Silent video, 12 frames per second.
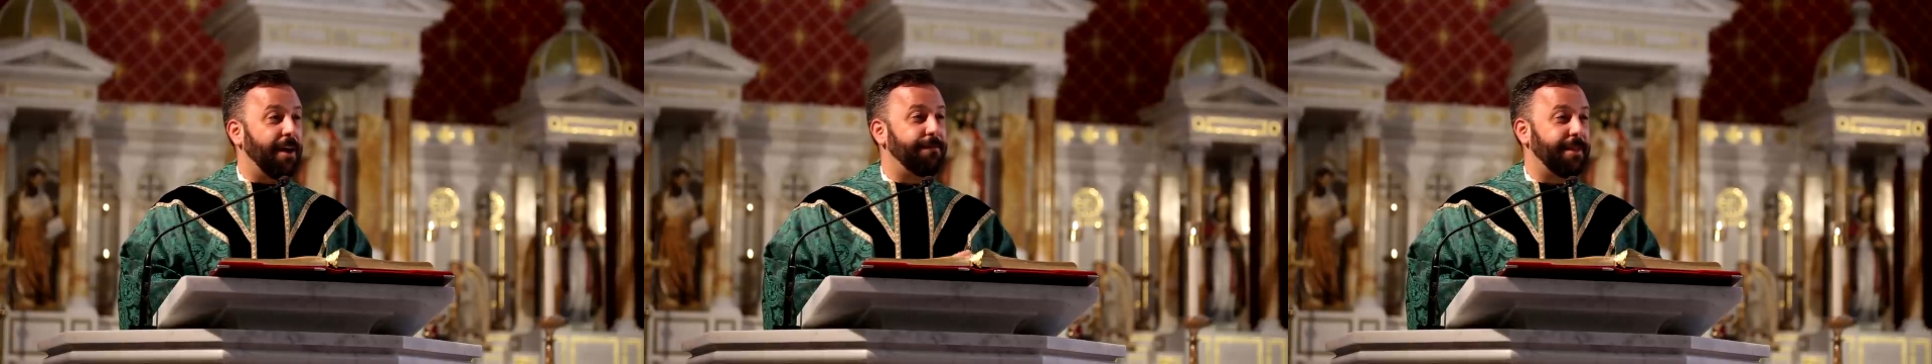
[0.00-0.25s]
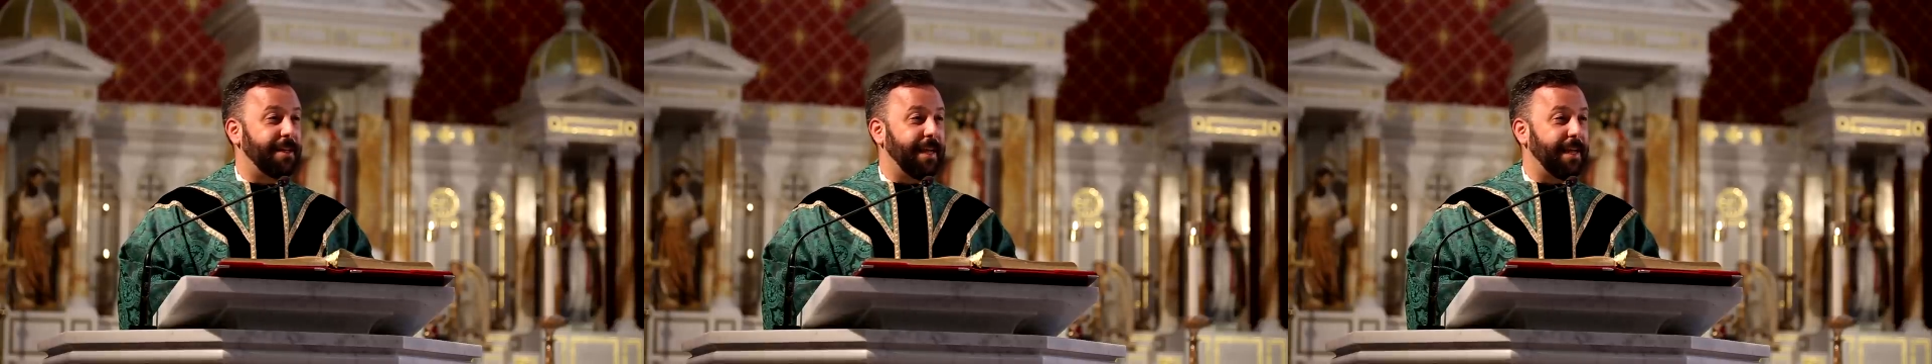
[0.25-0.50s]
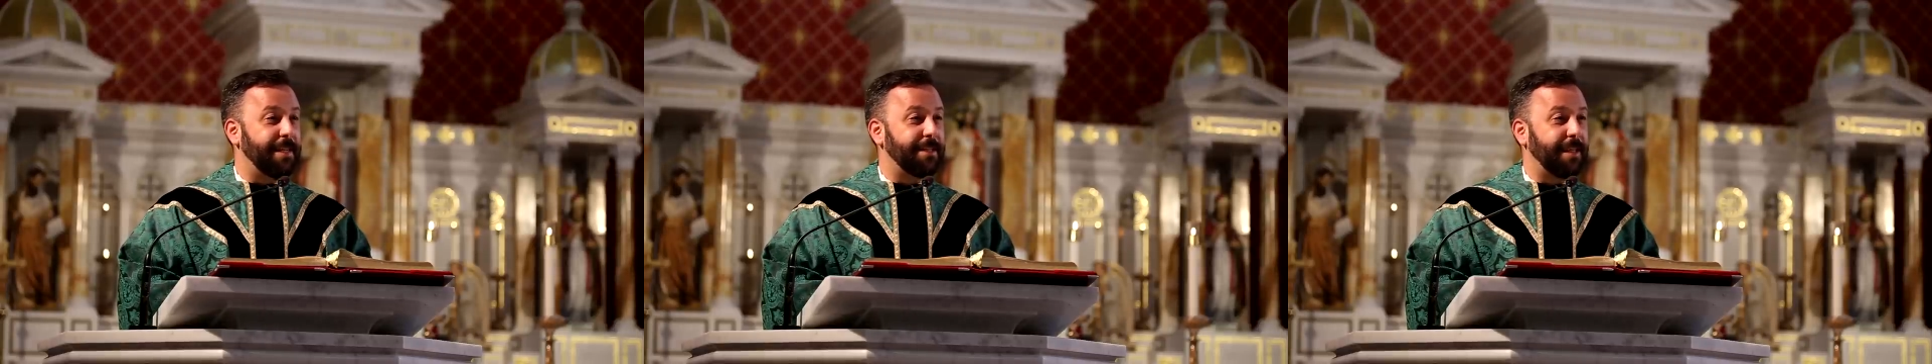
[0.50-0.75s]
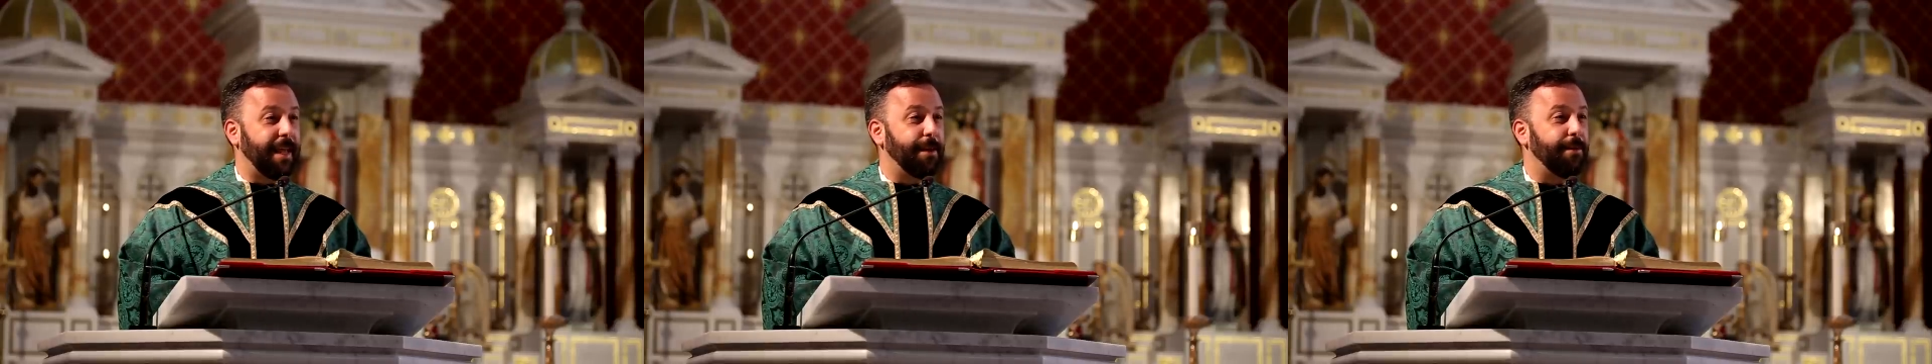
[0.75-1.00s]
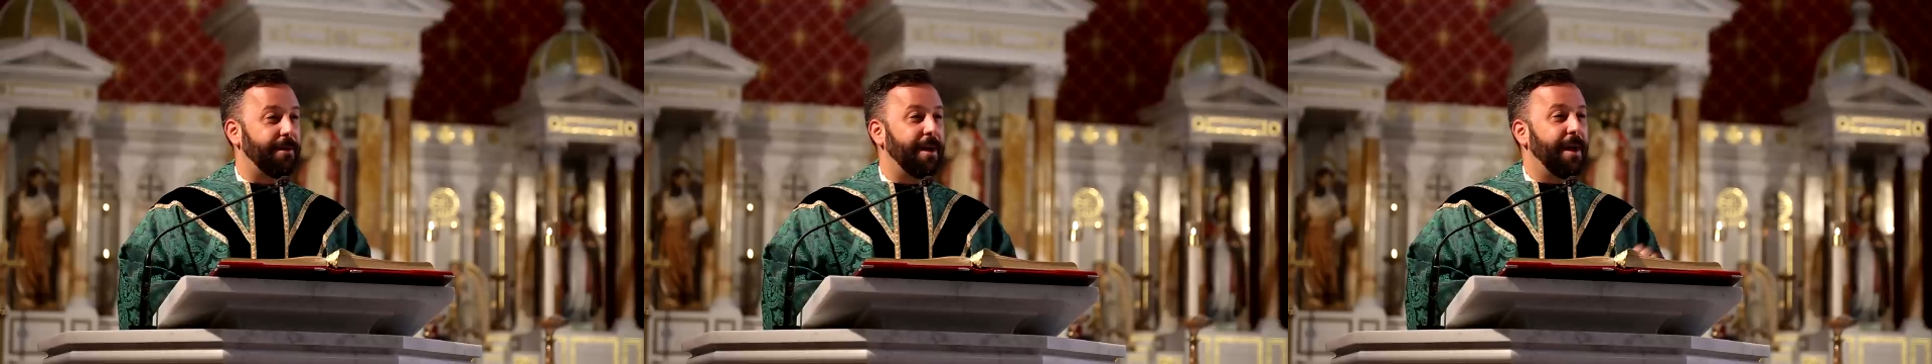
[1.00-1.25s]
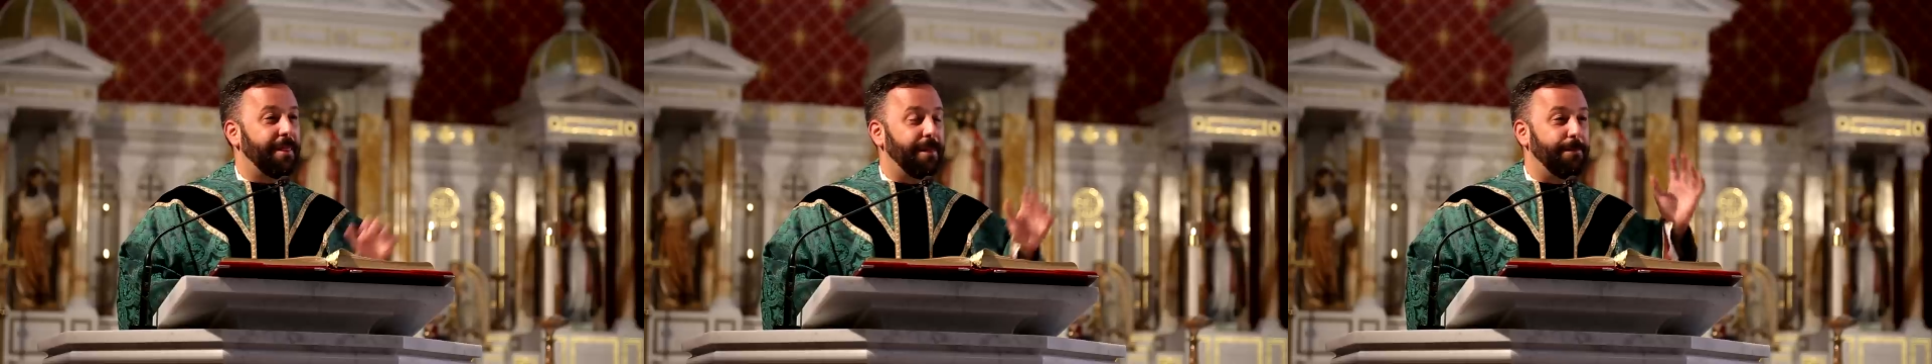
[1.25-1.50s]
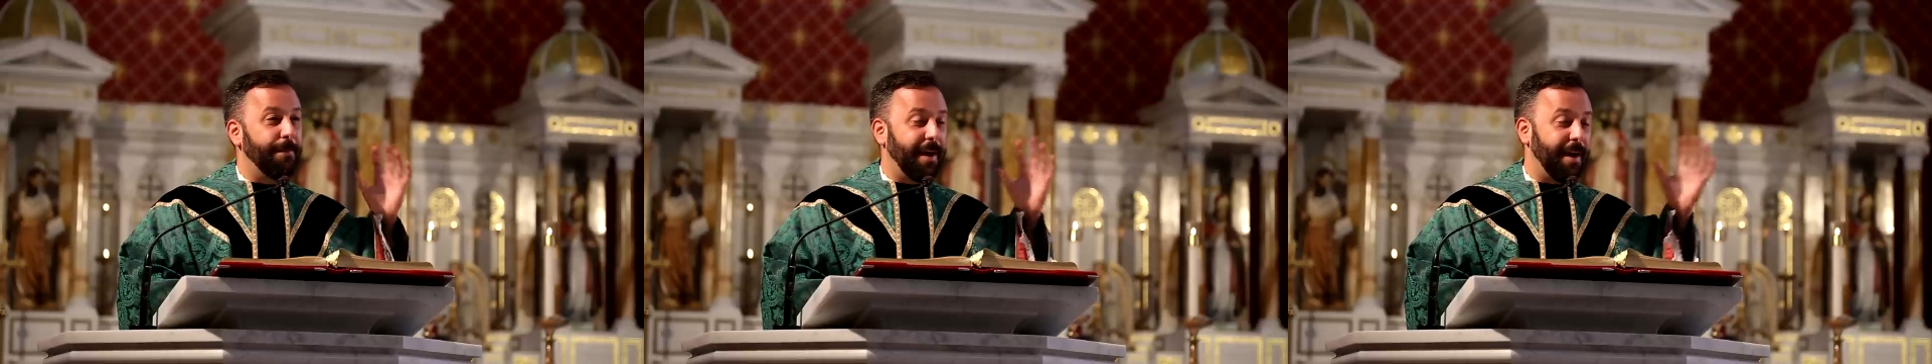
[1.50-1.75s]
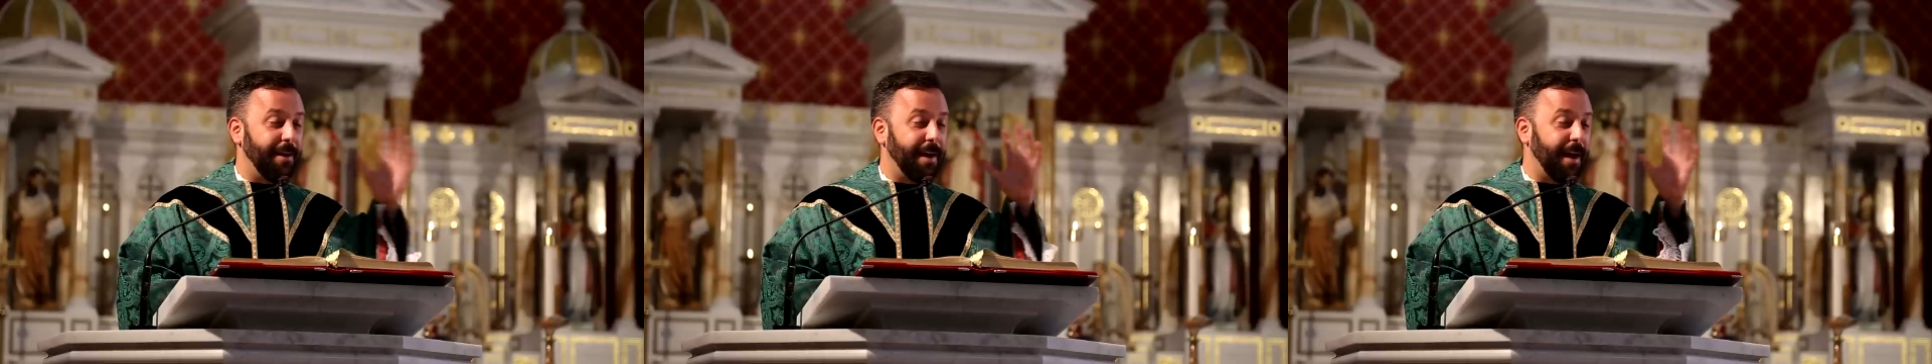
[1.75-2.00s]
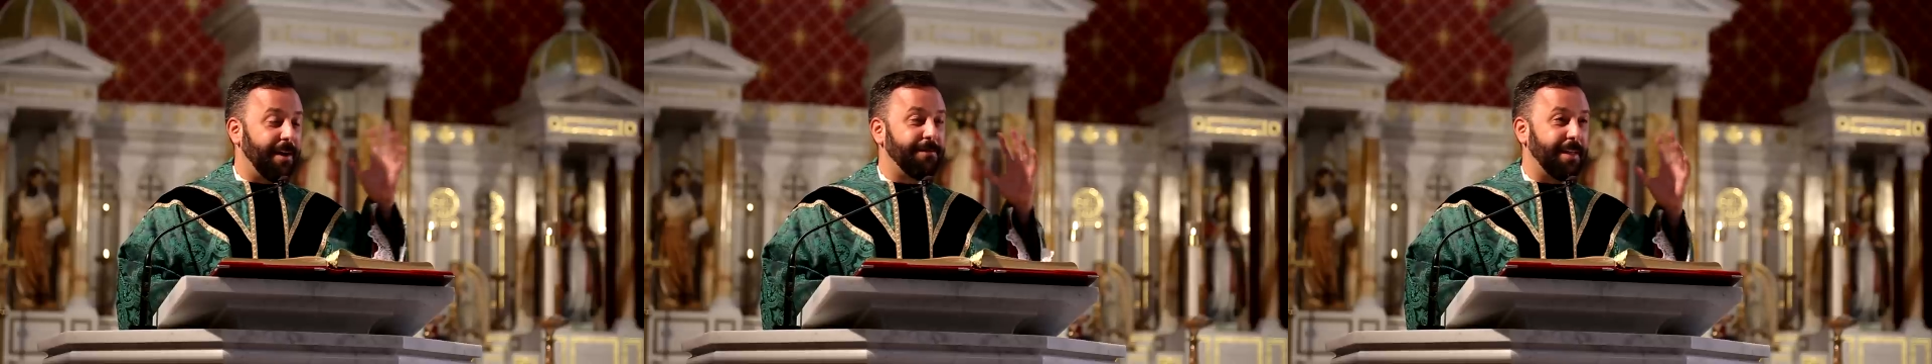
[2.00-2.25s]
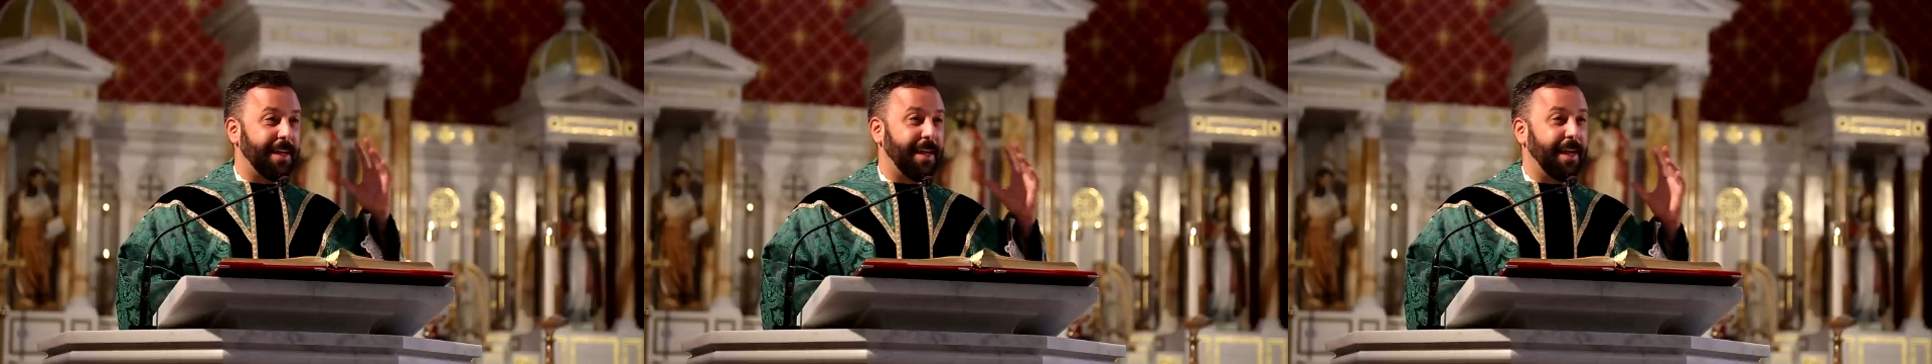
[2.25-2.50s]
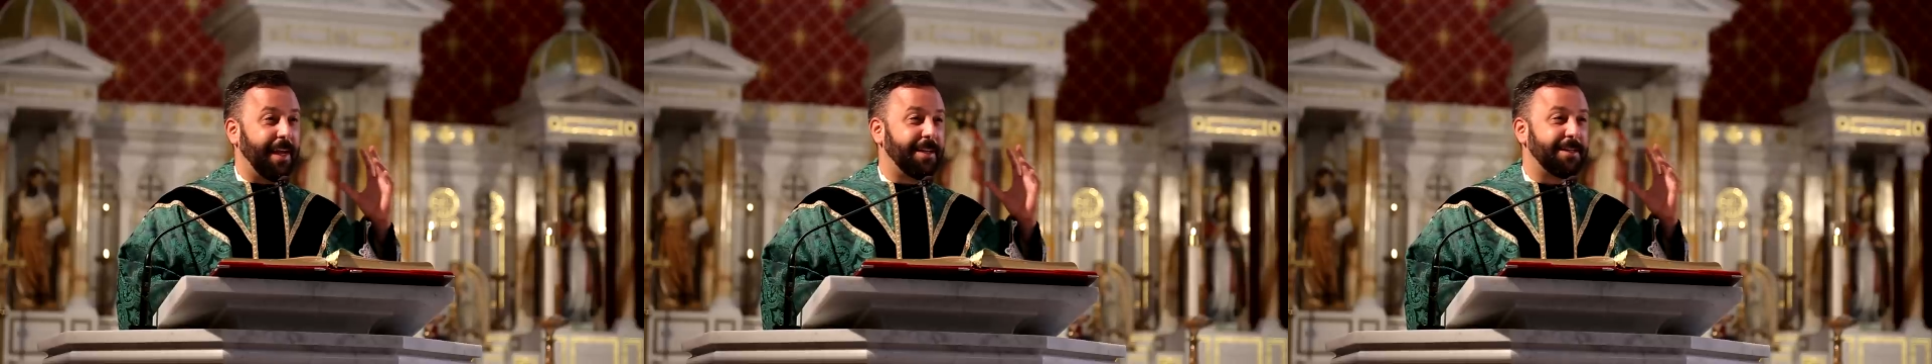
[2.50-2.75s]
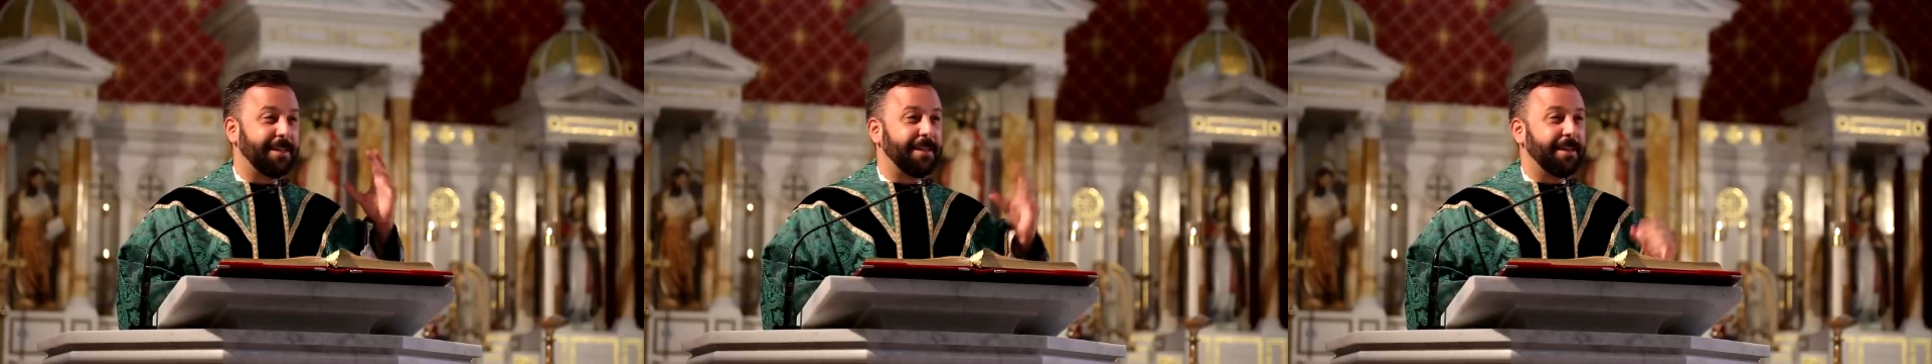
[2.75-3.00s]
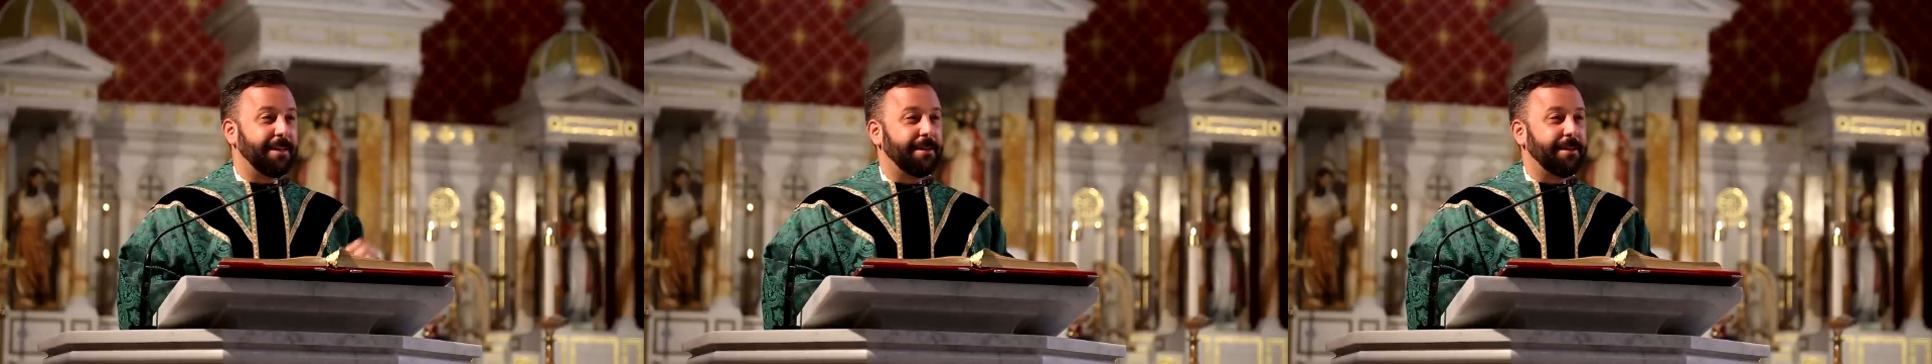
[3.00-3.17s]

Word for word: of the day's labor, the bearing of the heat